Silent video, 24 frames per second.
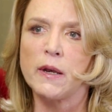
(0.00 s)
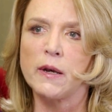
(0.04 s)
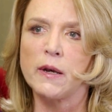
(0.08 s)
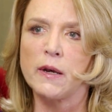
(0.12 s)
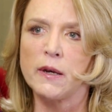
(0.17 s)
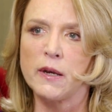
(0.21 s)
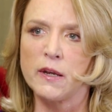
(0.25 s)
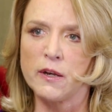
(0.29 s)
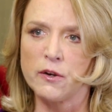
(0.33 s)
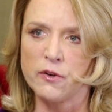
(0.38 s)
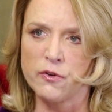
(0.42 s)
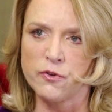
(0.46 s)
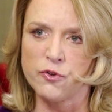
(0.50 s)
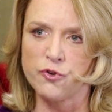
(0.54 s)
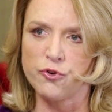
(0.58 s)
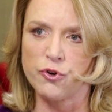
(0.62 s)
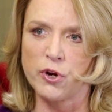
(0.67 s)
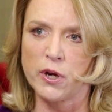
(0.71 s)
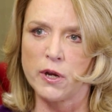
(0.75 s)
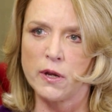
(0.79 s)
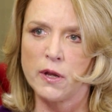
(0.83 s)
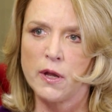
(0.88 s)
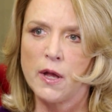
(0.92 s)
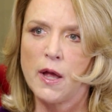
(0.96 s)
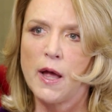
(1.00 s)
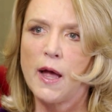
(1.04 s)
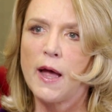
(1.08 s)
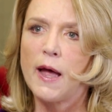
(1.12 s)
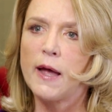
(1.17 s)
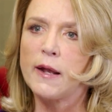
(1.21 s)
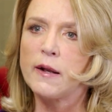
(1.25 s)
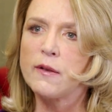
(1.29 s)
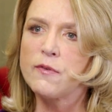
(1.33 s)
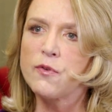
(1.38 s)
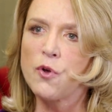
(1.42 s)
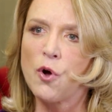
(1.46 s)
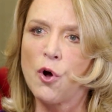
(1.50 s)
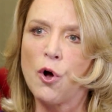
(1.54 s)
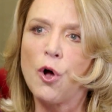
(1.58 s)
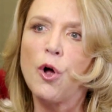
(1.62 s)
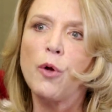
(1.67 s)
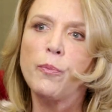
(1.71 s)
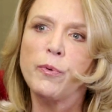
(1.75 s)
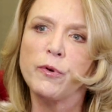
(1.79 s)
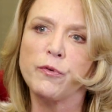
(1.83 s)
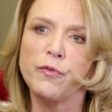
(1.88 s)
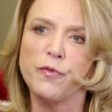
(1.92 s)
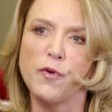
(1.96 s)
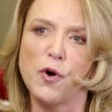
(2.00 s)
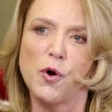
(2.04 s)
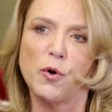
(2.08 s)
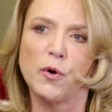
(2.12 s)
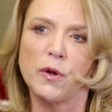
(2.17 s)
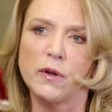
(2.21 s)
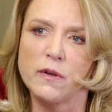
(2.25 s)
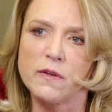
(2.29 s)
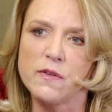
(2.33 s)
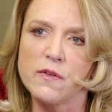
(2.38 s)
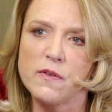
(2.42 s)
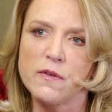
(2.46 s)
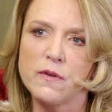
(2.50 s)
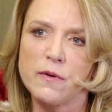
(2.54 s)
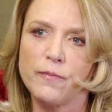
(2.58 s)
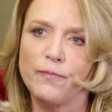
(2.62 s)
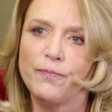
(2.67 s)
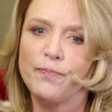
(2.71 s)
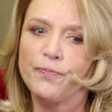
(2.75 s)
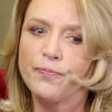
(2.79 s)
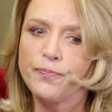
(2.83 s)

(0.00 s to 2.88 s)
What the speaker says: and in industry, and it's all been focused